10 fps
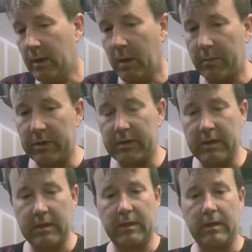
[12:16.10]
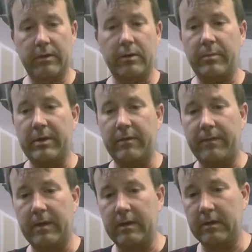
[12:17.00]
But the other
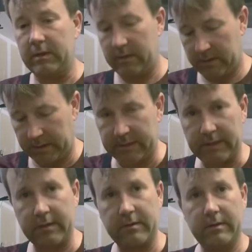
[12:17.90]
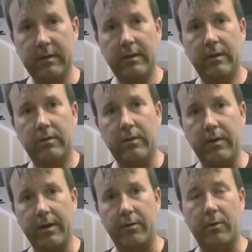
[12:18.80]
benefit, like I said, the
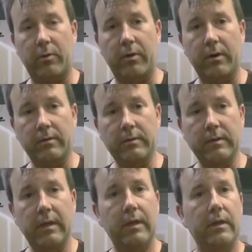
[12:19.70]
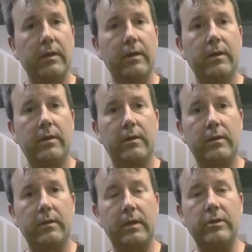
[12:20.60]
narrower
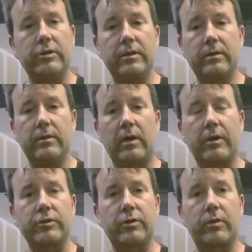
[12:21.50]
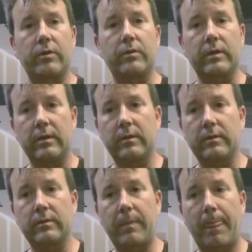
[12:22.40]
engine, also
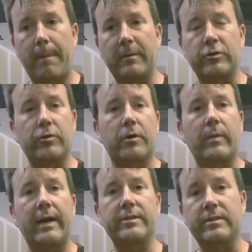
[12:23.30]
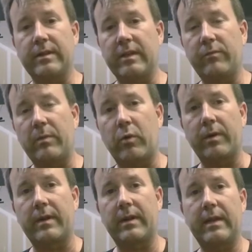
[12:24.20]
the shorter rod is going to give me
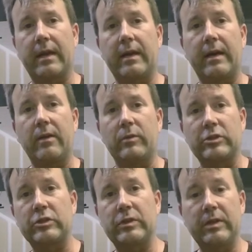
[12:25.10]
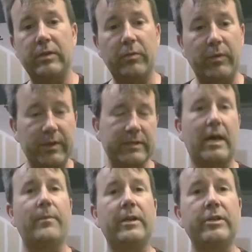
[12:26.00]
more deck height, which with this
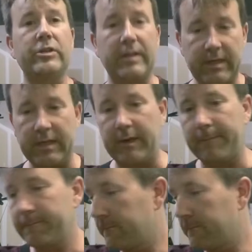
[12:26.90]
combination I need.